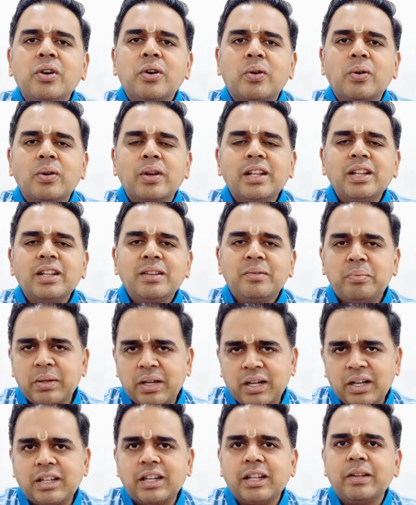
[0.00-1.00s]
Kongil
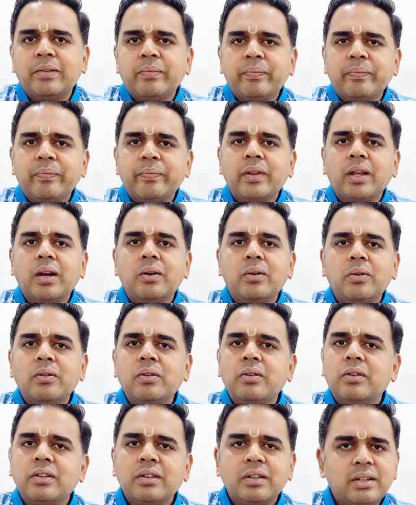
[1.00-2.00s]
Piratti.
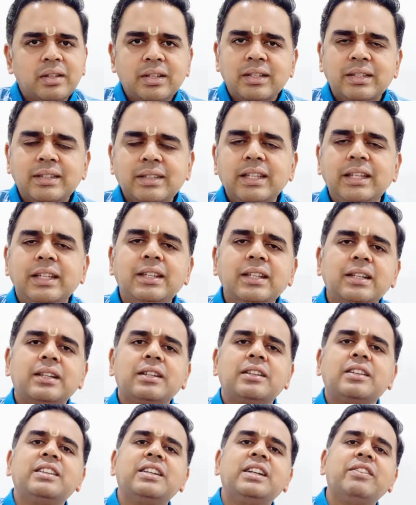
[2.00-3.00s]
Now see
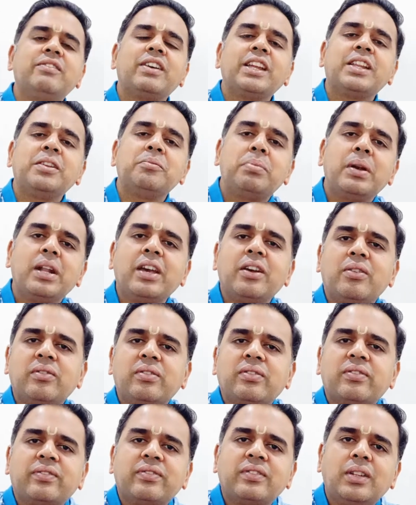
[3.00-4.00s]
the divine play
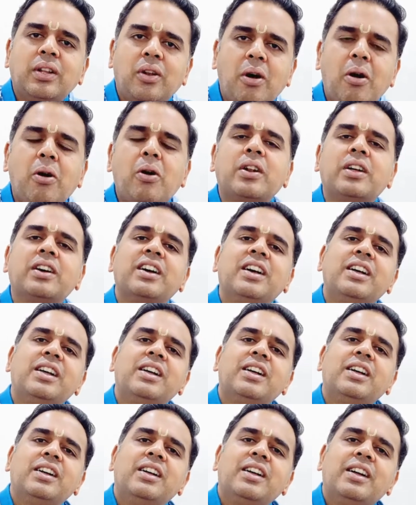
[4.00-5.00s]
of the Lord.
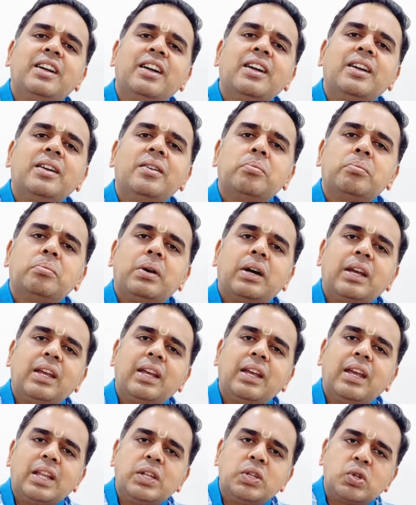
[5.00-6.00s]
By
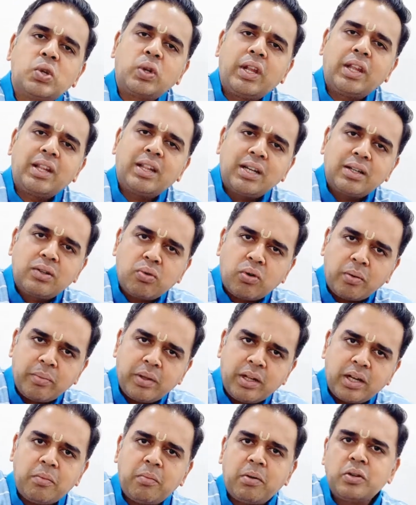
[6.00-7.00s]
ensuring that
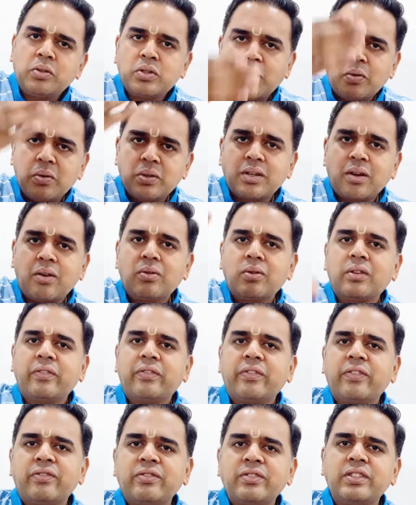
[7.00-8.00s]
Swami Ramanuja was out of
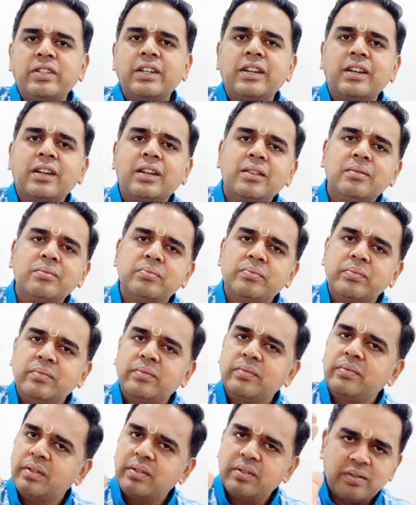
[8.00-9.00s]
Srirangam,
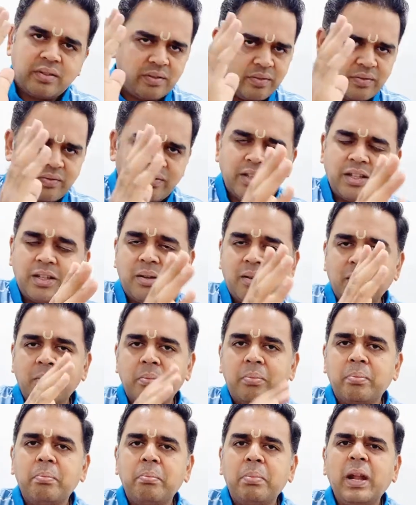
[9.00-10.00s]
with the
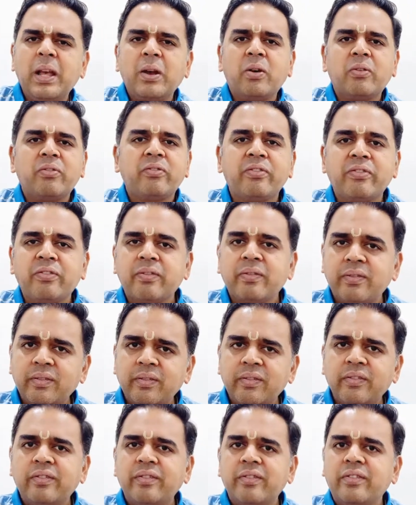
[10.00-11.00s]
play of
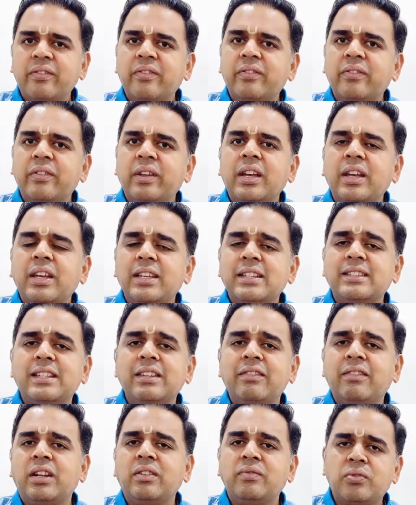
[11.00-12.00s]
his
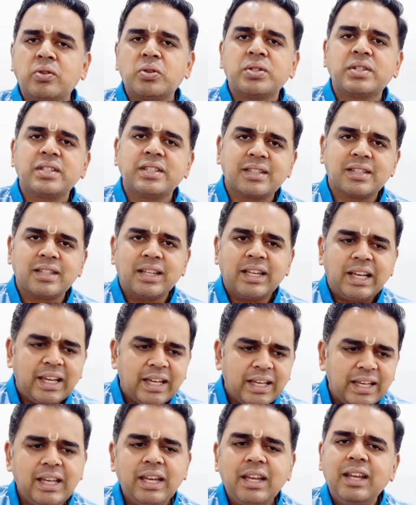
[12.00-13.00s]
divine forces,
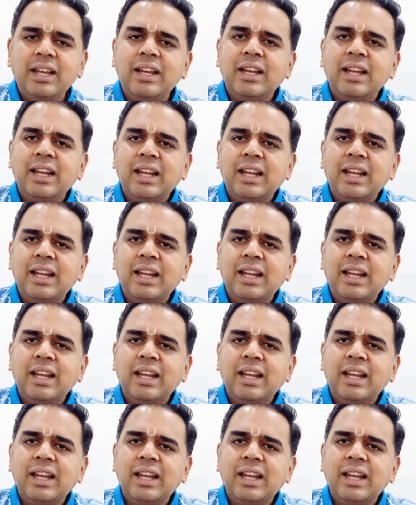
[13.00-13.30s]
he